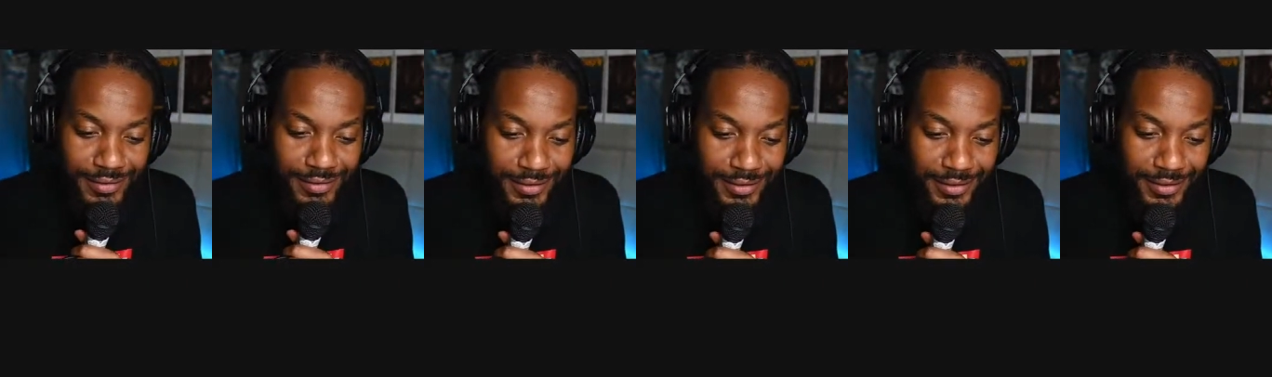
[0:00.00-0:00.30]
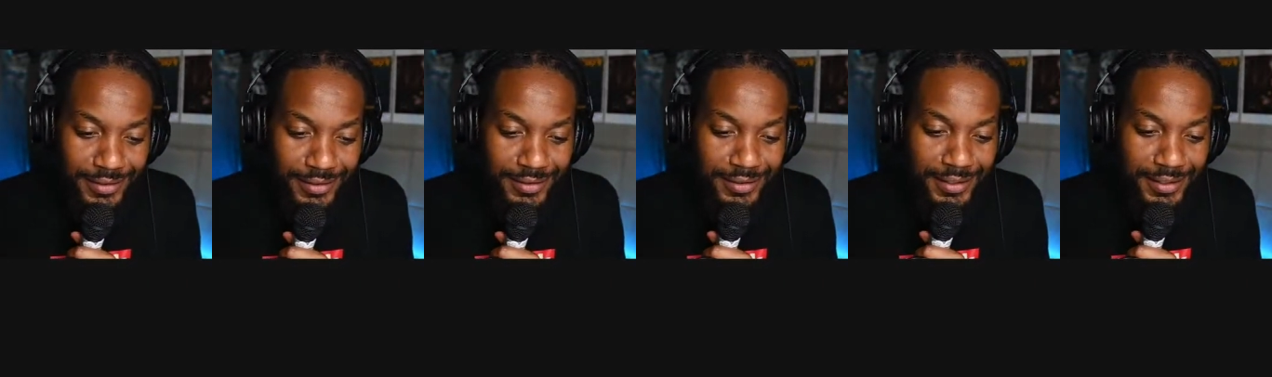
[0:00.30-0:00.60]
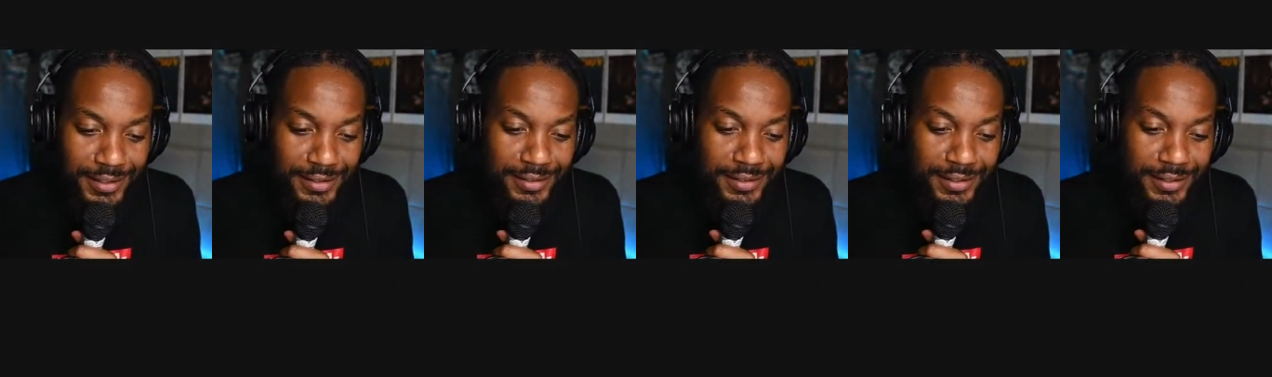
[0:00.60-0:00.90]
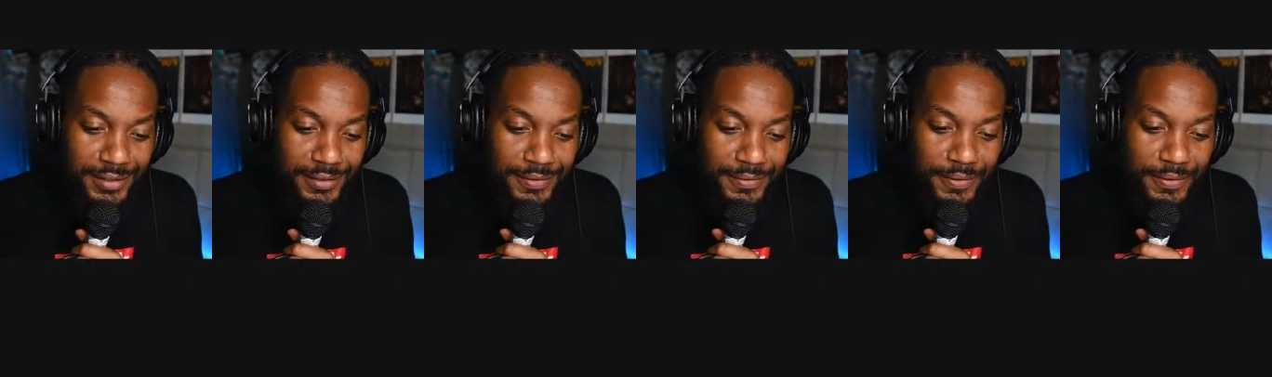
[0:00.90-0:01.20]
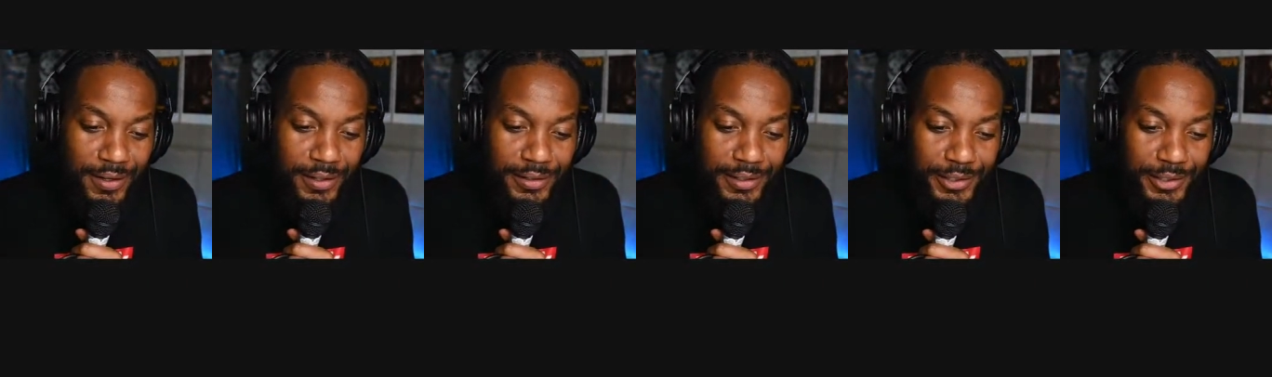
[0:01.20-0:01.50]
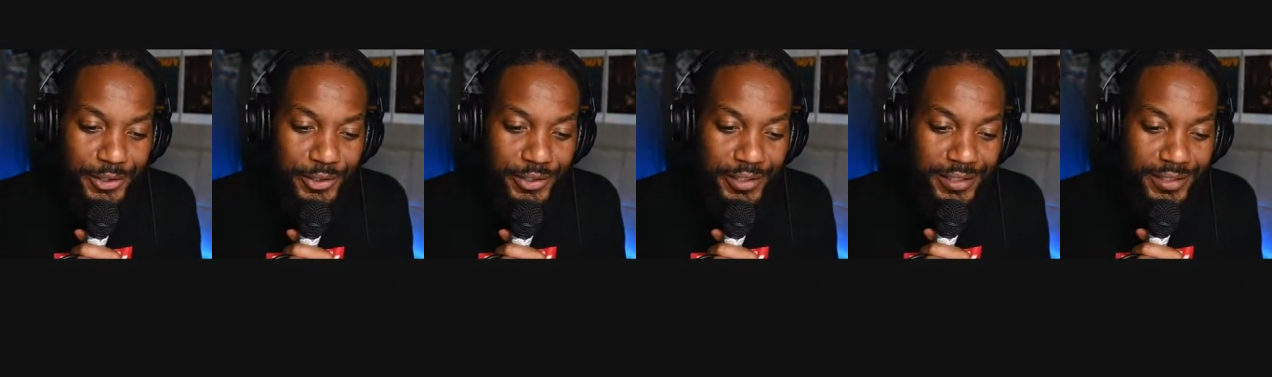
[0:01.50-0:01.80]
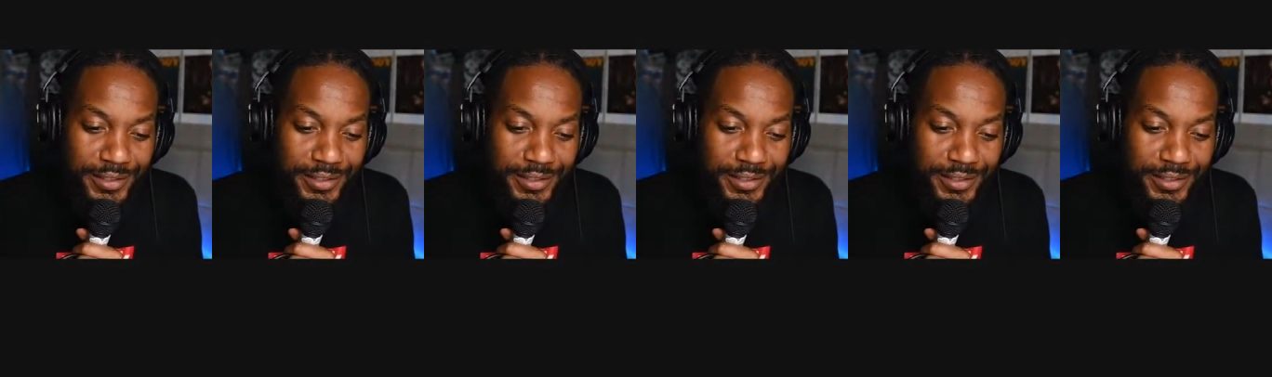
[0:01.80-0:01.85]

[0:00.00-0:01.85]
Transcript: 60, okay. 43,